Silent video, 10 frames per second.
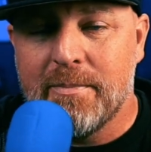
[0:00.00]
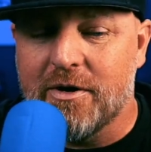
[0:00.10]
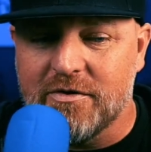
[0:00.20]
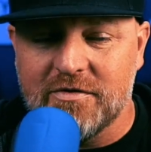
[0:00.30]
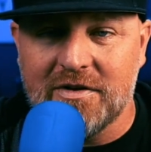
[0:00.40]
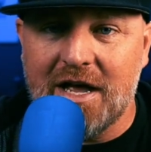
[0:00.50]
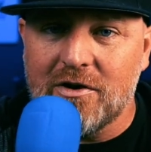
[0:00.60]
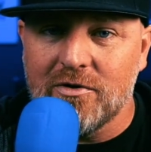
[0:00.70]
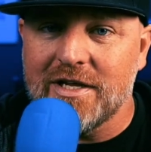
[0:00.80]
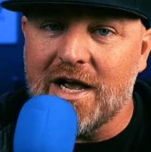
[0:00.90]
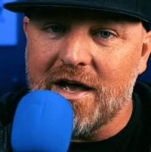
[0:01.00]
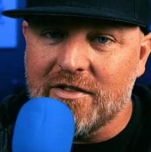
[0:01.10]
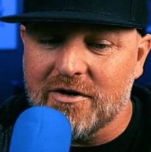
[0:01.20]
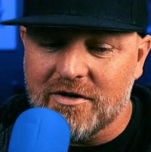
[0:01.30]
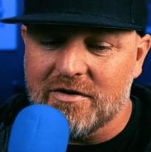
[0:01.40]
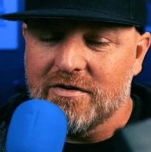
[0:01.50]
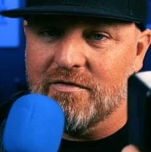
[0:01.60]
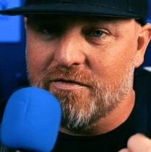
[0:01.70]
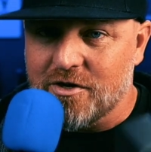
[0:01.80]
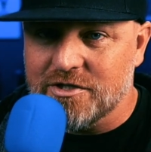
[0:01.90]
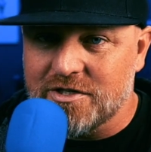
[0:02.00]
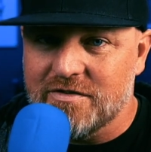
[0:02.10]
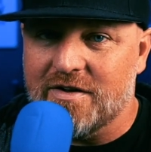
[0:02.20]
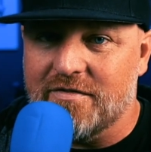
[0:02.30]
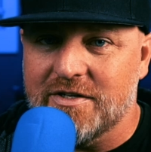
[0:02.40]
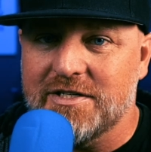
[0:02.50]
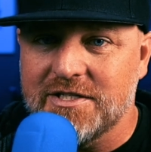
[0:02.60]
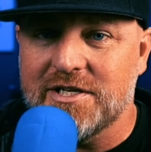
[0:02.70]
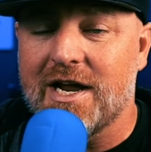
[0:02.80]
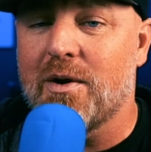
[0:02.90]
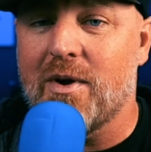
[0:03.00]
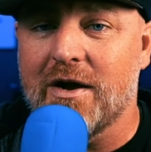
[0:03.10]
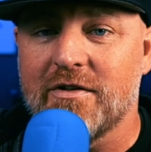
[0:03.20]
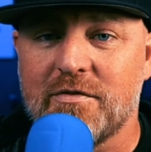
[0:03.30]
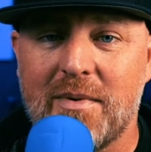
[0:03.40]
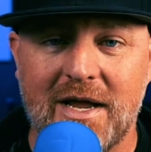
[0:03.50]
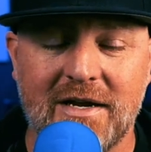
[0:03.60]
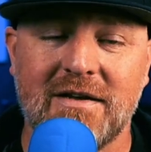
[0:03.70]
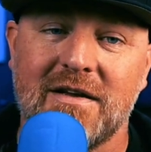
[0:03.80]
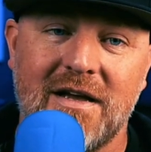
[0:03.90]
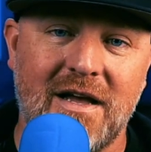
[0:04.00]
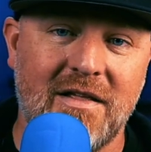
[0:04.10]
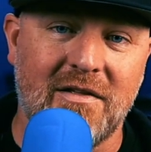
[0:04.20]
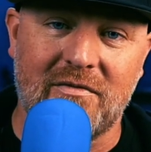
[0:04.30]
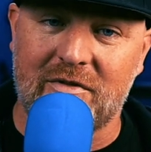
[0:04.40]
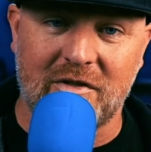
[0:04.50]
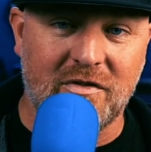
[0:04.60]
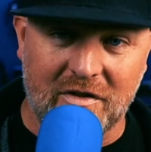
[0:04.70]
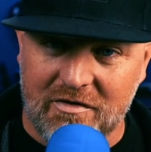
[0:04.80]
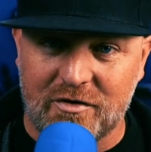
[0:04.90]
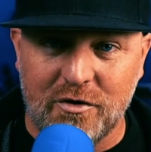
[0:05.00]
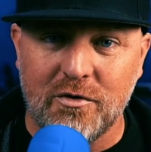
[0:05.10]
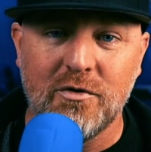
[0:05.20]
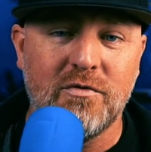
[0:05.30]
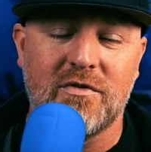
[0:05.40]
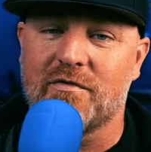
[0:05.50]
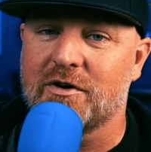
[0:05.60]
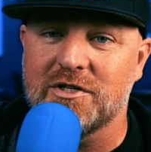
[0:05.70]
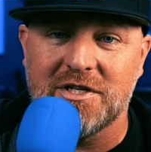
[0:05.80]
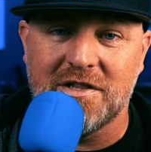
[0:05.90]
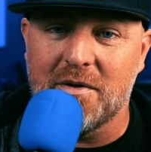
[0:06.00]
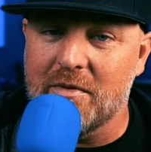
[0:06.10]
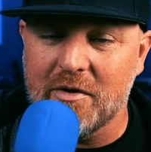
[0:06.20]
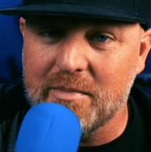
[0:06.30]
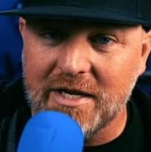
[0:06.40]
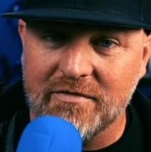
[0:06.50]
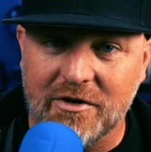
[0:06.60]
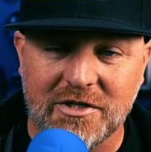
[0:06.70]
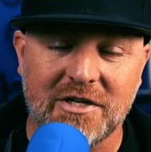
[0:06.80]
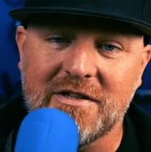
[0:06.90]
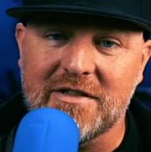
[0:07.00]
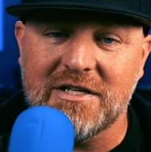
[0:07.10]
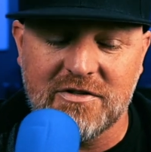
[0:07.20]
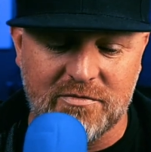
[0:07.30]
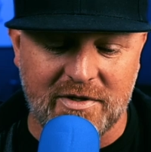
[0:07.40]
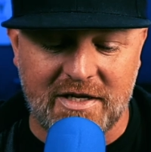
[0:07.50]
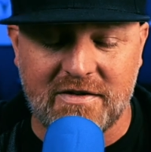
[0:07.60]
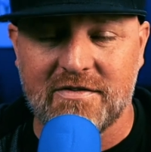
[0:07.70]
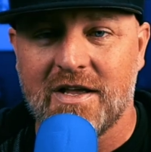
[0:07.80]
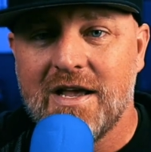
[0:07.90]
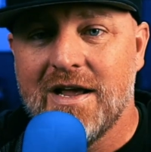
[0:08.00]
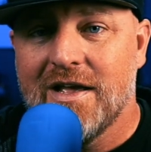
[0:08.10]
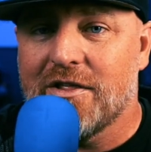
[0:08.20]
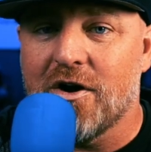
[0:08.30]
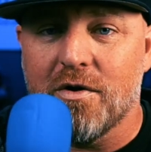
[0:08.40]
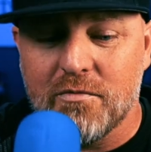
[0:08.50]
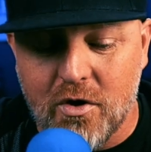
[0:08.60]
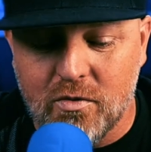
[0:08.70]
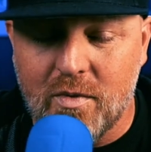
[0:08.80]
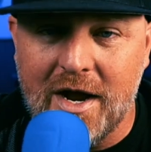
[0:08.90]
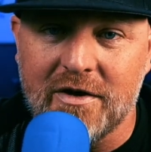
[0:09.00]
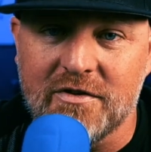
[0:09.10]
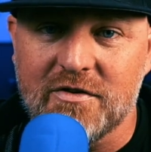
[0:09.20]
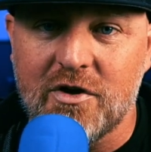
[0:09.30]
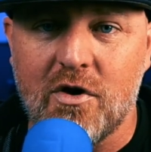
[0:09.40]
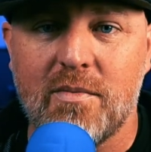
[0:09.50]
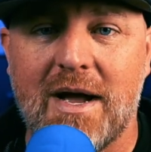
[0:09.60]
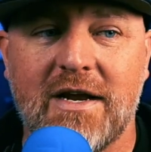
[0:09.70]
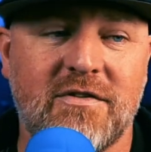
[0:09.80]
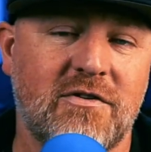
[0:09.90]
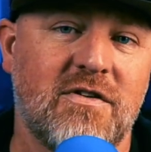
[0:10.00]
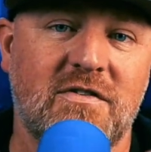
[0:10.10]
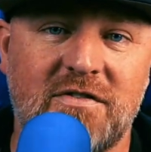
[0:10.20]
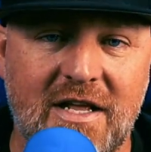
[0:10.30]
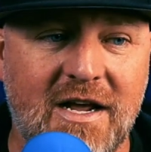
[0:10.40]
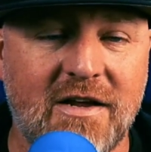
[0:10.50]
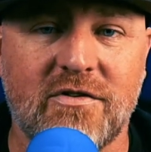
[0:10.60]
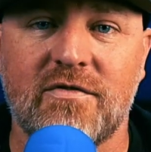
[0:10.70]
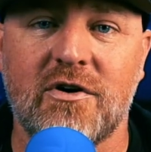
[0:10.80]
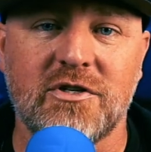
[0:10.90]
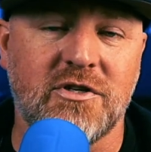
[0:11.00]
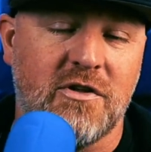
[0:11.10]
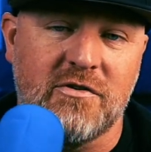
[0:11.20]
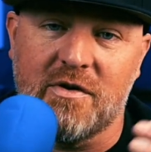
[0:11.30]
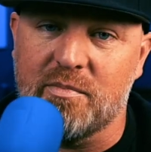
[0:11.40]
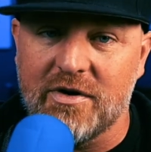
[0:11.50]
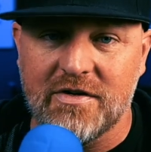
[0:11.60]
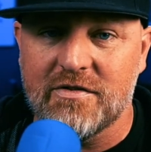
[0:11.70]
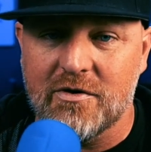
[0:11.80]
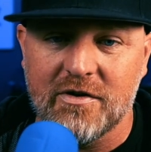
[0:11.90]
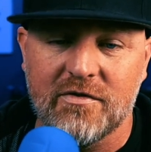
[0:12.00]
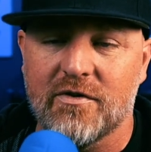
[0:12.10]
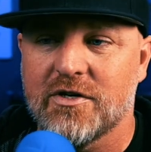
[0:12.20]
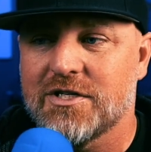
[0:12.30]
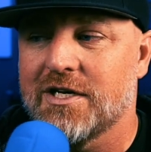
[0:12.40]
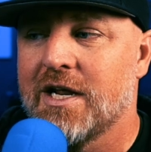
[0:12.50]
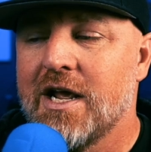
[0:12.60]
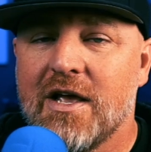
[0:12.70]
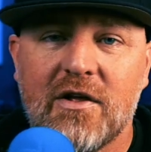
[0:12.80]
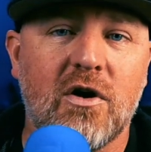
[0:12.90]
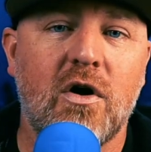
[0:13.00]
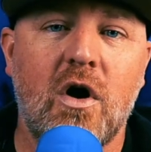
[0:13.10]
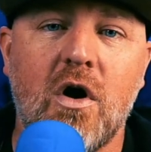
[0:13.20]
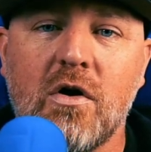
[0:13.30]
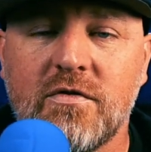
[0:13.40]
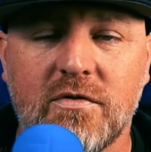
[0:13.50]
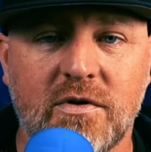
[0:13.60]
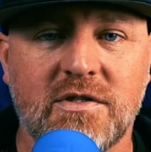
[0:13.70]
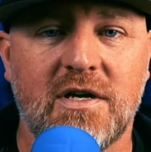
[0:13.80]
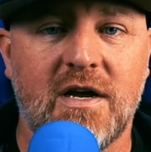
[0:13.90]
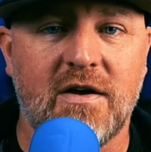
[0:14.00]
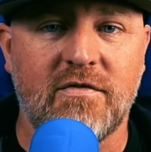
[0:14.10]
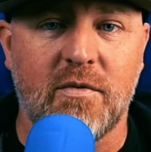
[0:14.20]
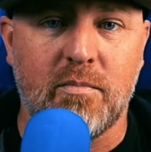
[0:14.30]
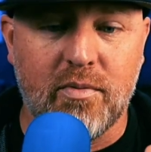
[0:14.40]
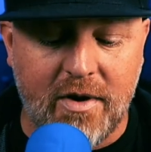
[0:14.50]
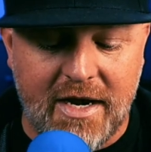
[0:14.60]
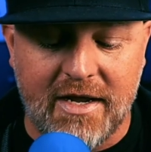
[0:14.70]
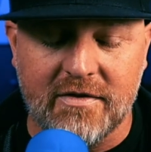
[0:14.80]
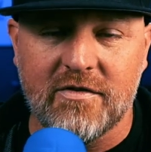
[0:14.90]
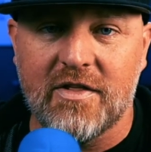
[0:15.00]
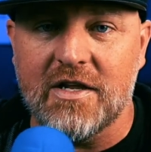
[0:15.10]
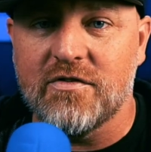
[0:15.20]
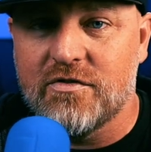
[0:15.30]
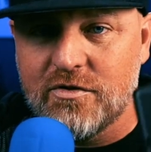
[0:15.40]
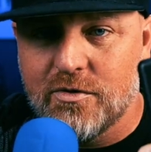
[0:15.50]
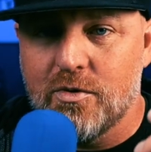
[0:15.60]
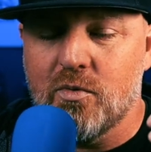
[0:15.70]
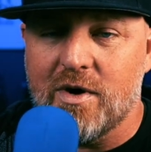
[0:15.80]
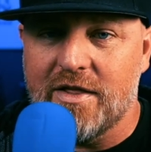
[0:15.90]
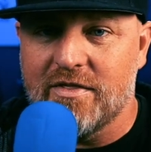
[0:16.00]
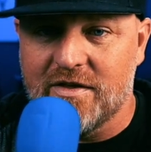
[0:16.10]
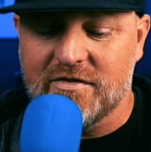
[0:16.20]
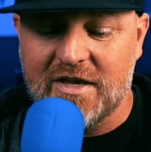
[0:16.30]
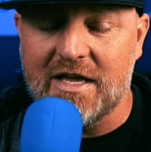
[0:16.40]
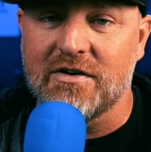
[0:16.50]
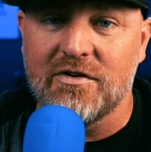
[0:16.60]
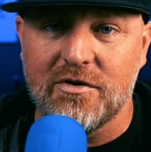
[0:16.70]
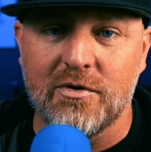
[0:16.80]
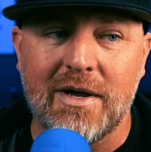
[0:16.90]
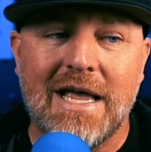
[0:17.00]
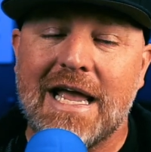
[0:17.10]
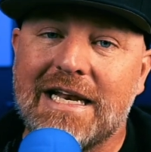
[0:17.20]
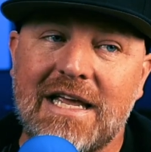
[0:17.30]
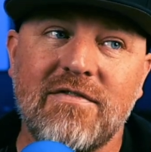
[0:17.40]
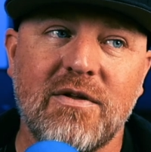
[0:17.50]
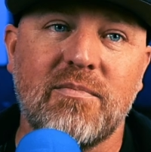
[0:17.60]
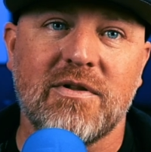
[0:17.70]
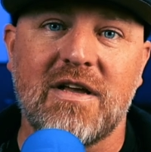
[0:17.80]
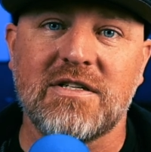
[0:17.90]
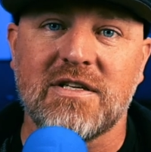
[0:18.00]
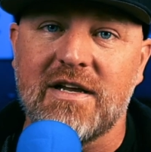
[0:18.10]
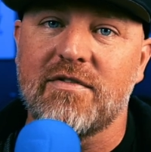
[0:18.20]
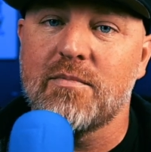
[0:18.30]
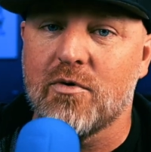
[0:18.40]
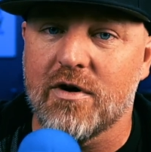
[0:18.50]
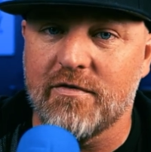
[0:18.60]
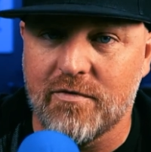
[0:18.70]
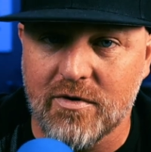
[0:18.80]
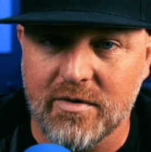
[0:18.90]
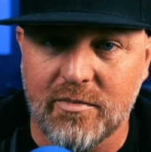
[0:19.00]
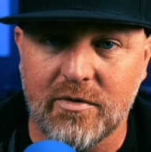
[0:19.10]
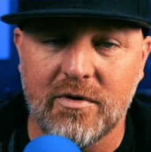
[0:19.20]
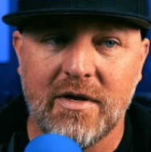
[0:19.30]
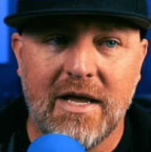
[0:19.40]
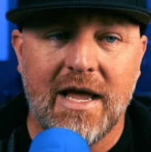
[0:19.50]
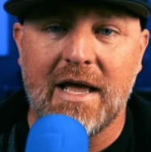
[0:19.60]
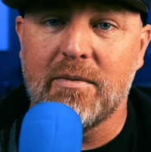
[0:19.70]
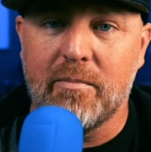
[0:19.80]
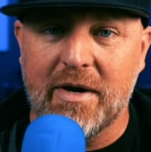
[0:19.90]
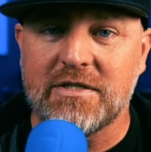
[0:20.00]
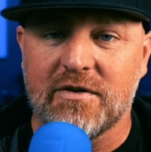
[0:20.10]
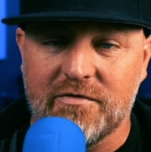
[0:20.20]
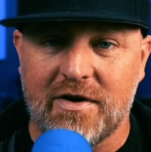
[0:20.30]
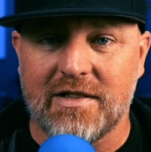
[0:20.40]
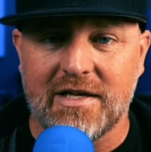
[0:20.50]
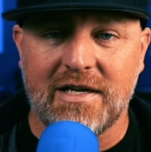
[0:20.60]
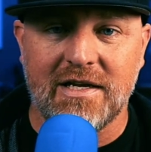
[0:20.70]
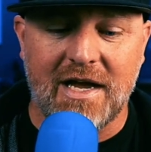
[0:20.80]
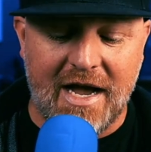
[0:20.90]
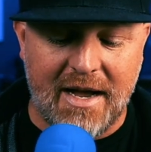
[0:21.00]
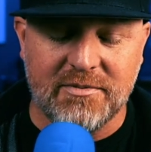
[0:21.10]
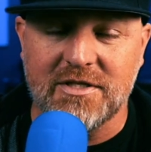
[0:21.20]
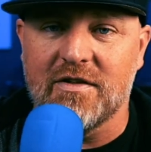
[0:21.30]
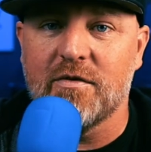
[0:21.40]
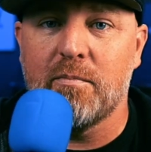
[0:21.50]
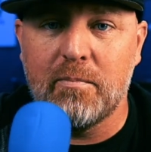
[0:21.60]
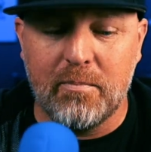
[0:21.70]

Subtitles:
There's not only other versions of the DJI wireless mic, the mini version that they just released. There are Rode Wireless Go mics. There's a Sennheiser version. There's a PreSonus version. There are all sorts of brands that do what this can do, and even potentially even more affordable and budget-friendly options.